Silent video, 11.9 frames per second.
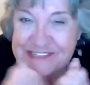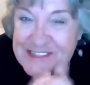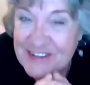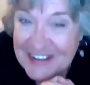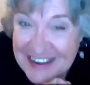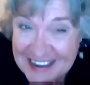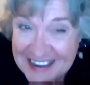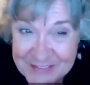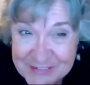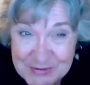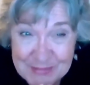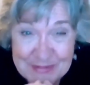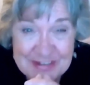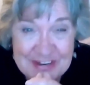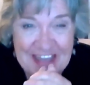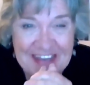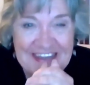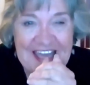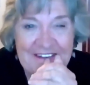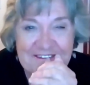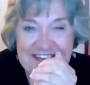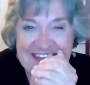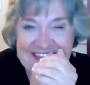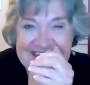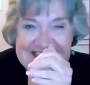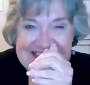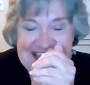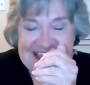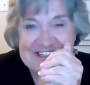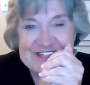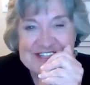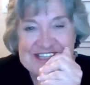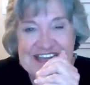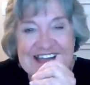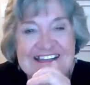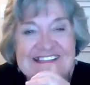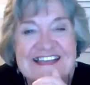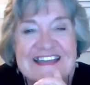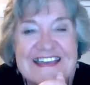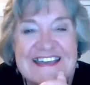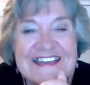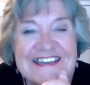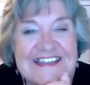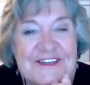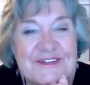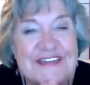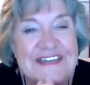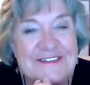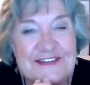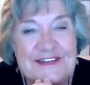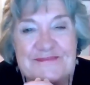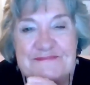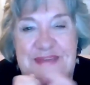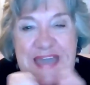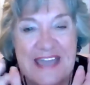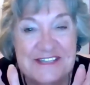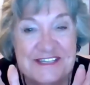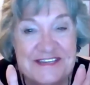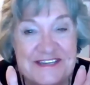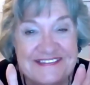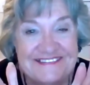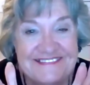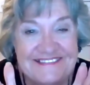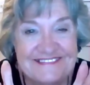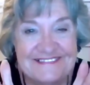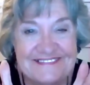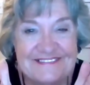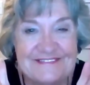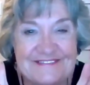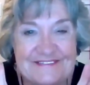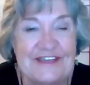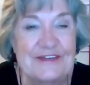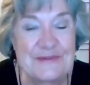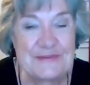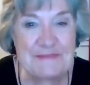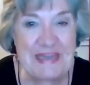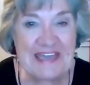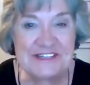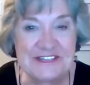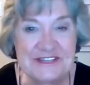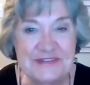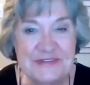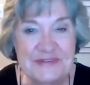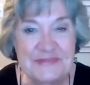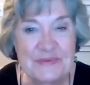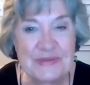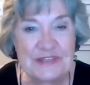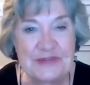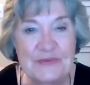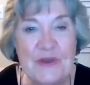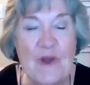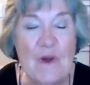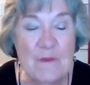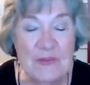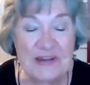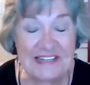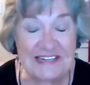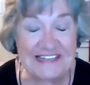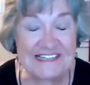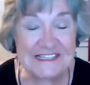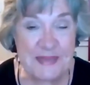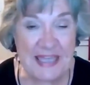I'm sorry, I have trouble not laughing in this exercise. Can you even imagine what you imagined when you were open and